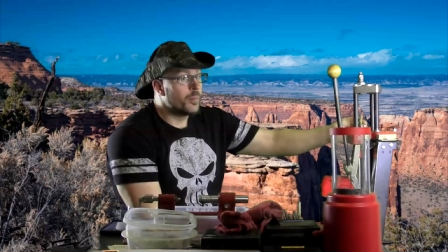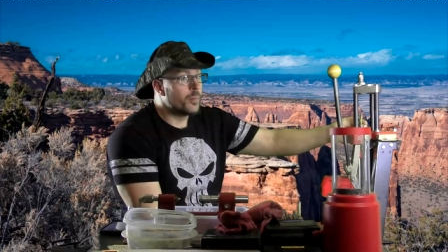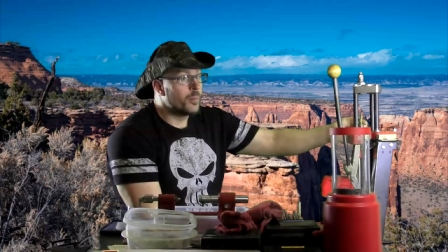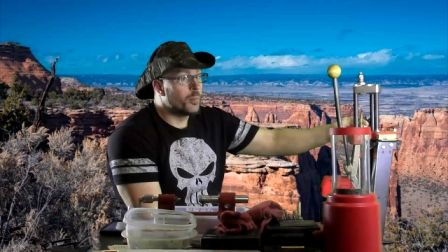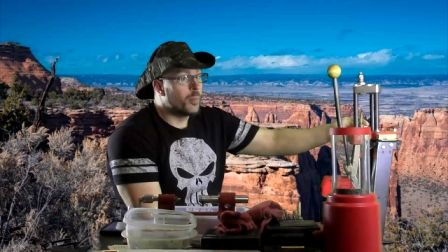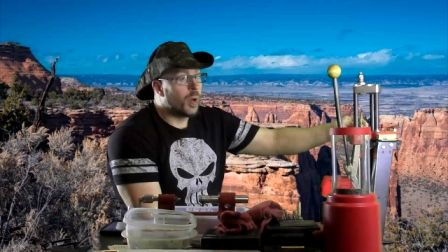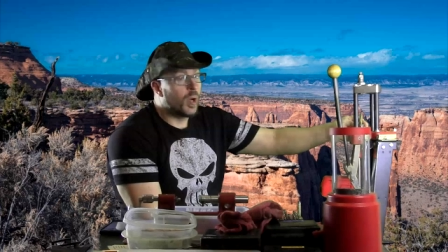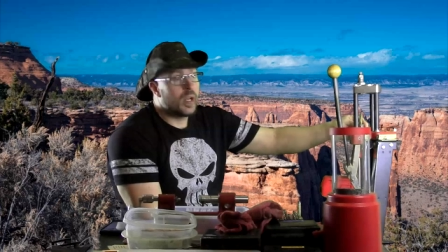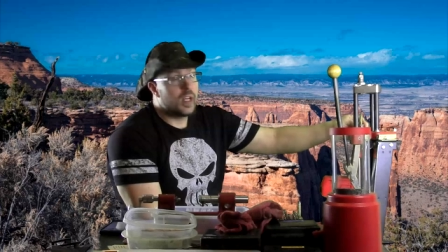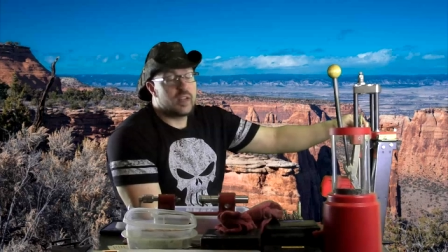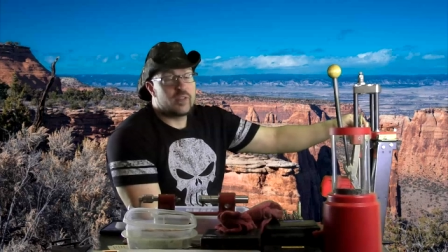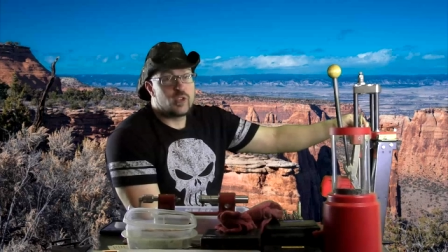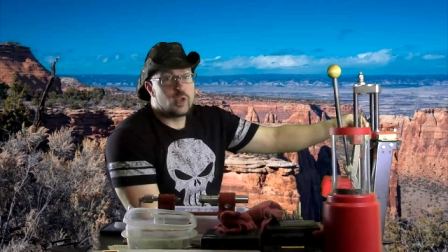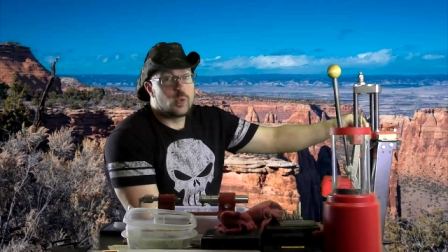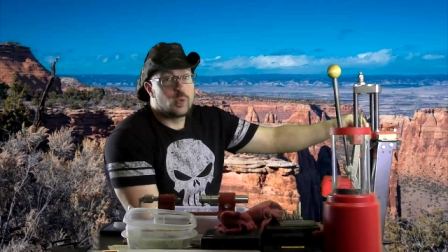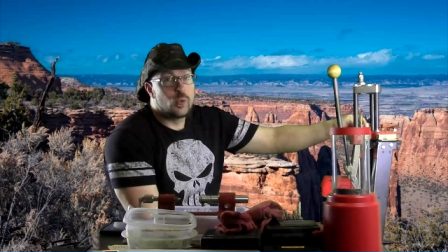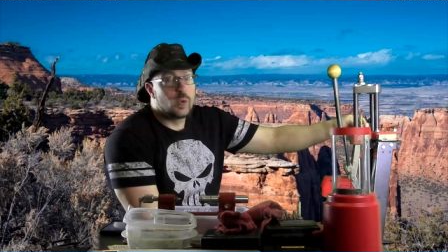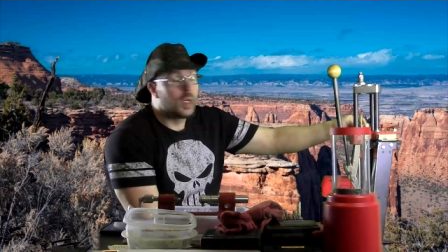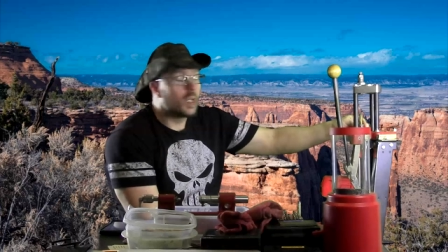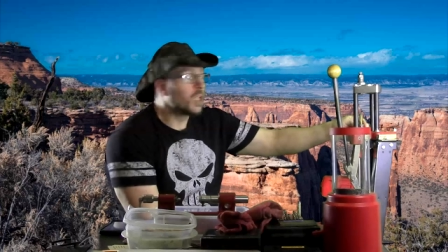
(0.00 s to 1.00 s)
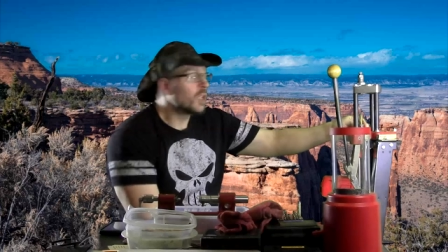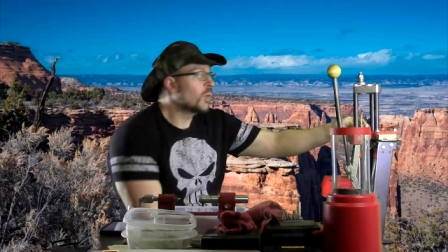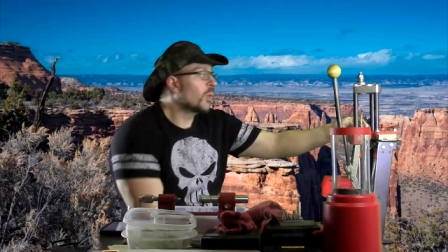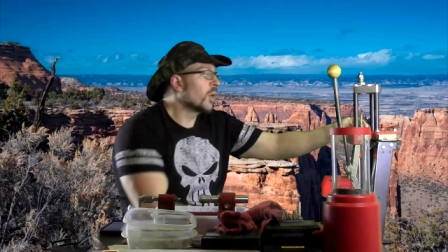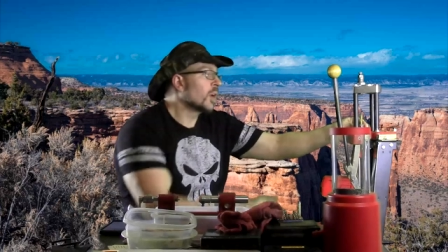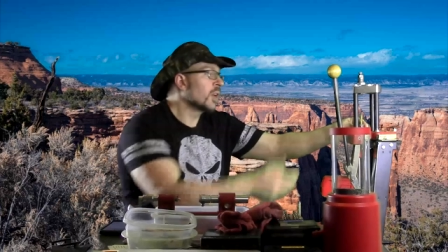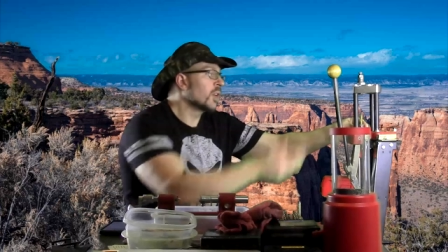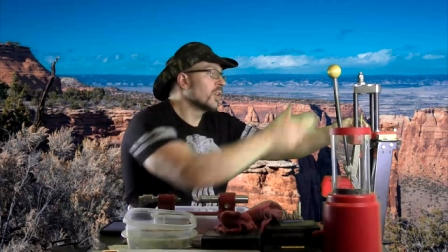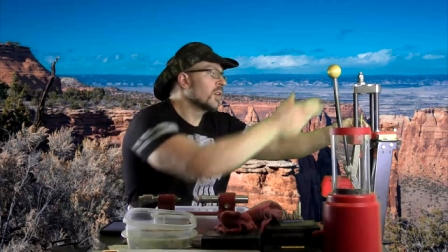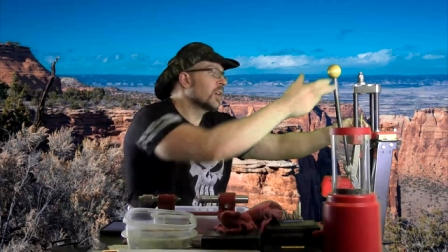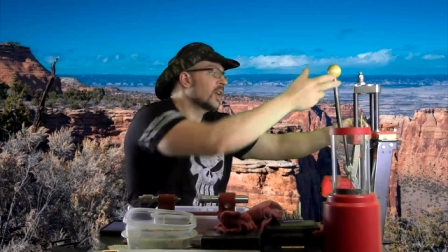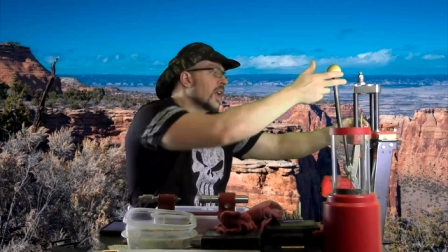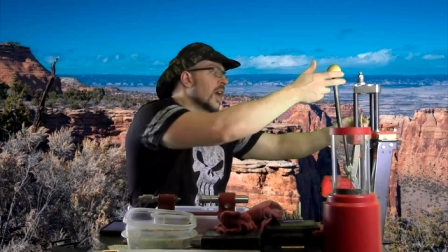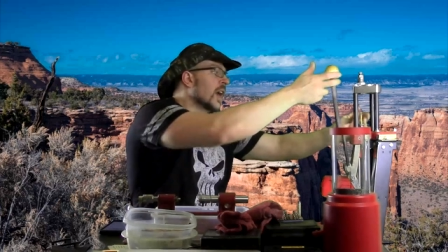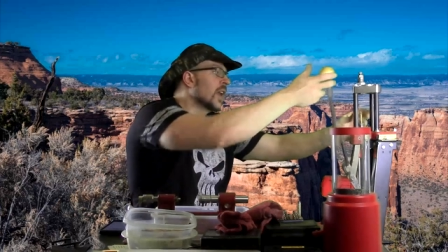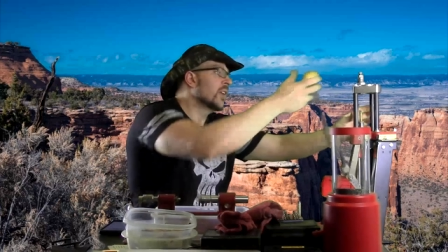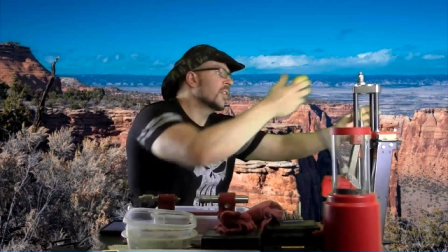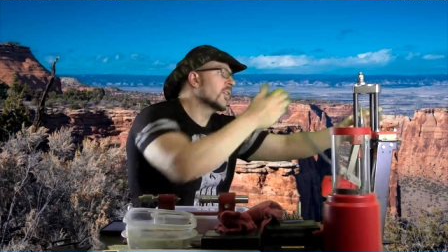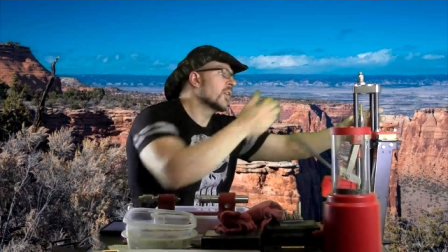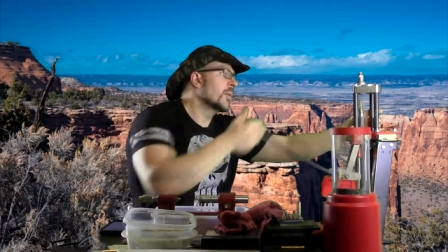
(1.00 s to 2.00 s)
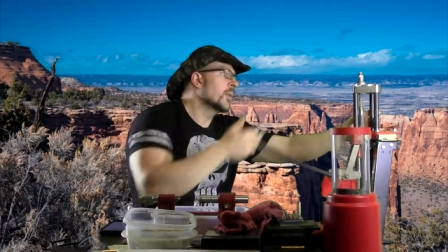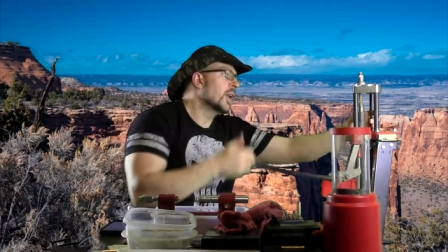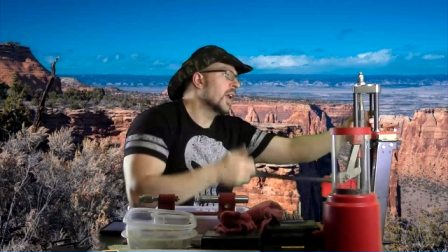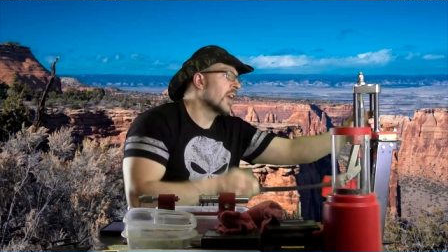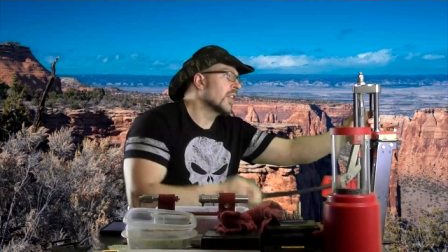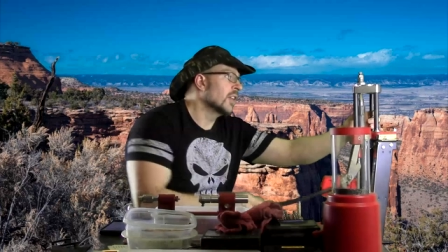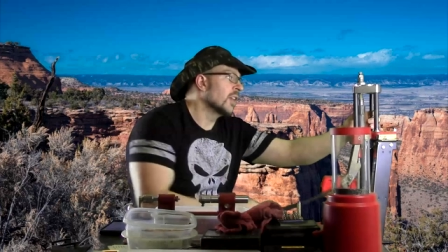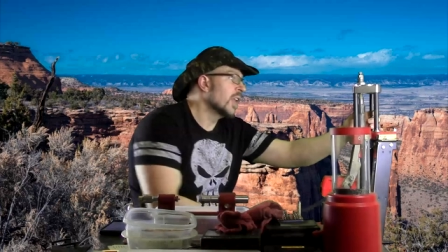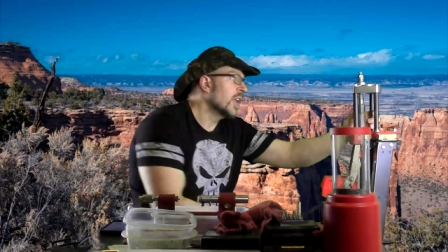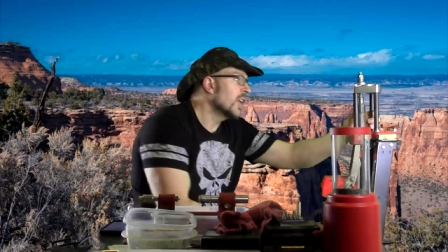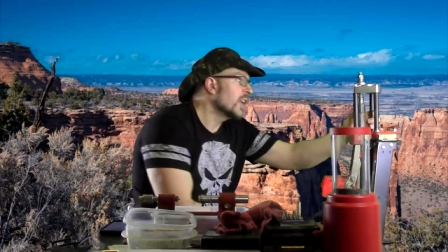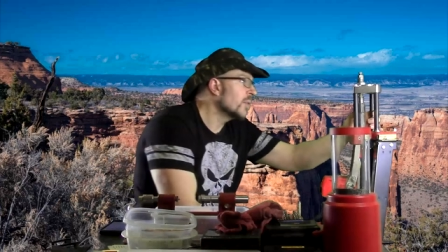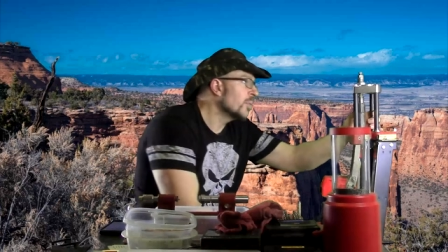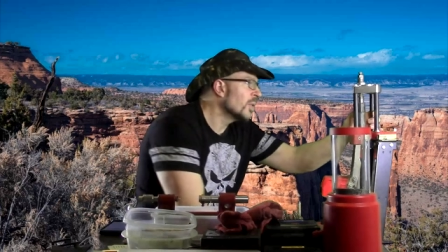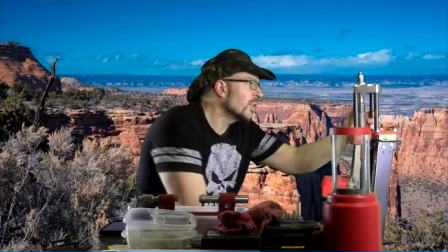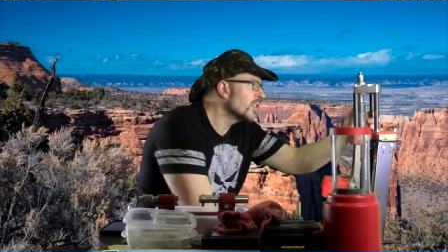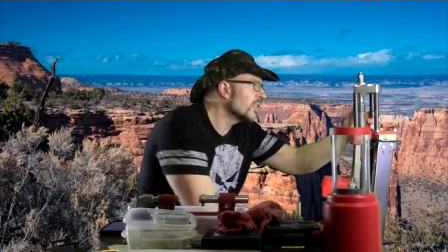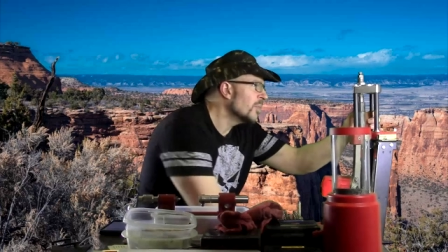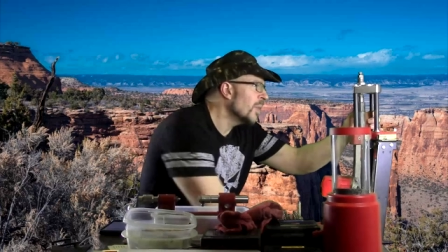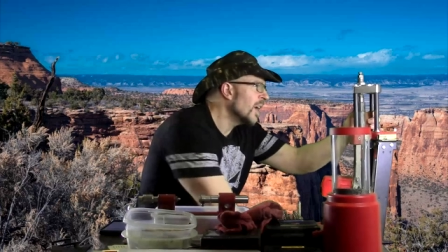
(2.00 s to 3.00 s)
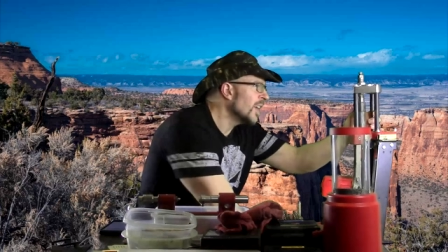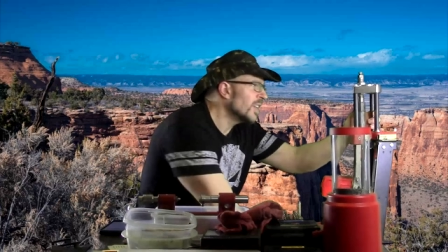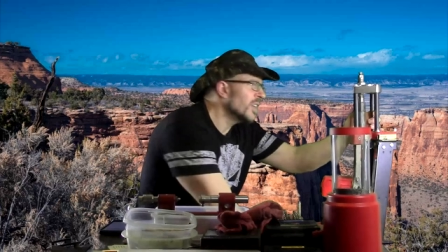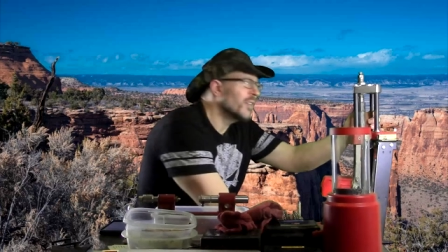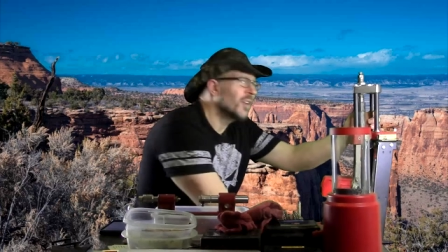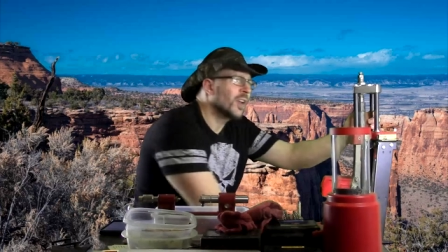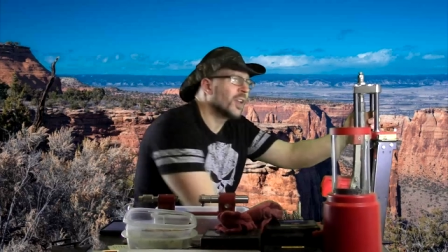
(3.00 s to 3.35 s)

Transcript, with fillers: But if you really want to look at it from an athletic perspective,